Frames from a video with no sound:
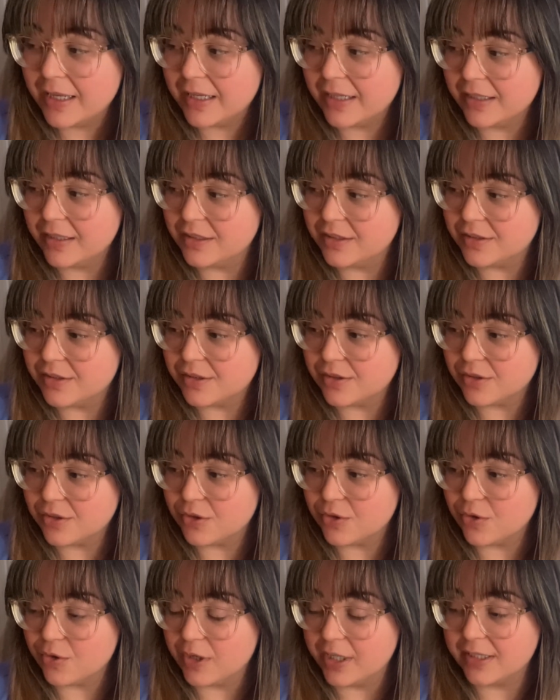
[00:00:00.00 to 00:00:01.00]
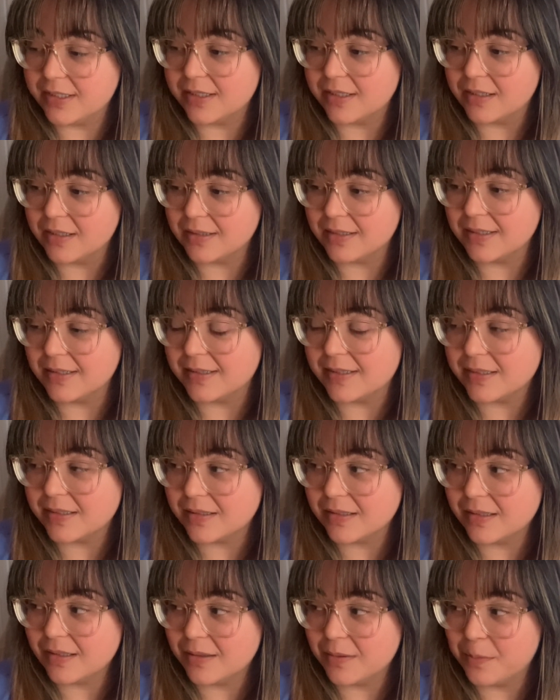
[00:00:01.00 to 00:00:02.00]
It's crazy because
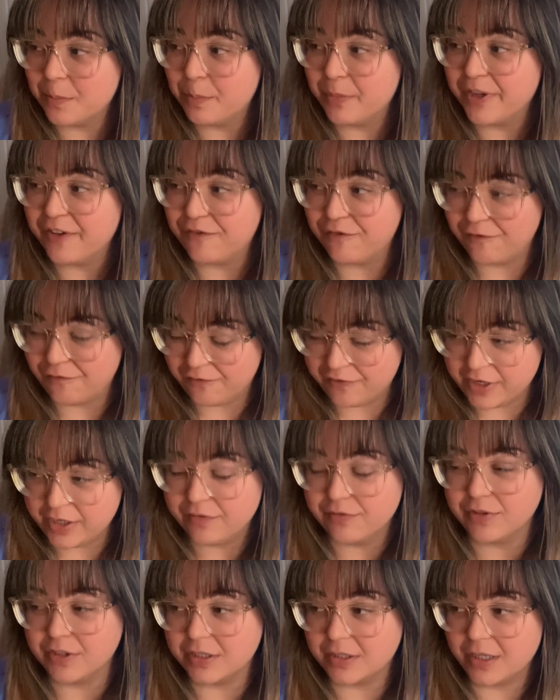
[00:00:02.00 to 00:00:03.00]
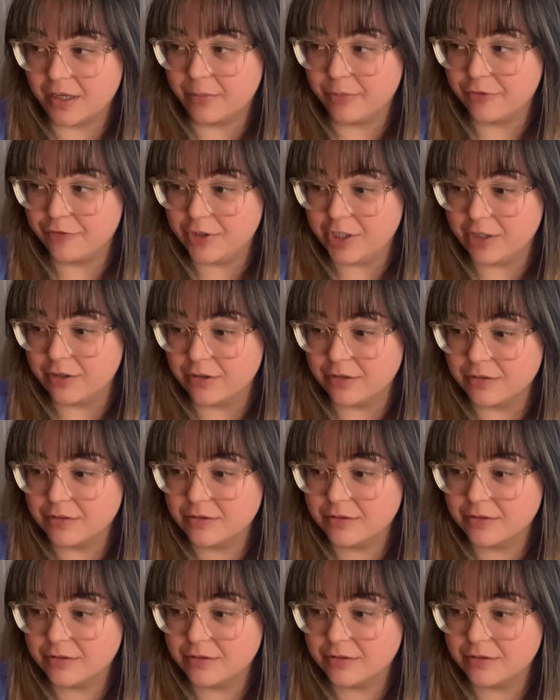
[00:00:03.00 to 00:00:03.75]
it's my favorite time of year.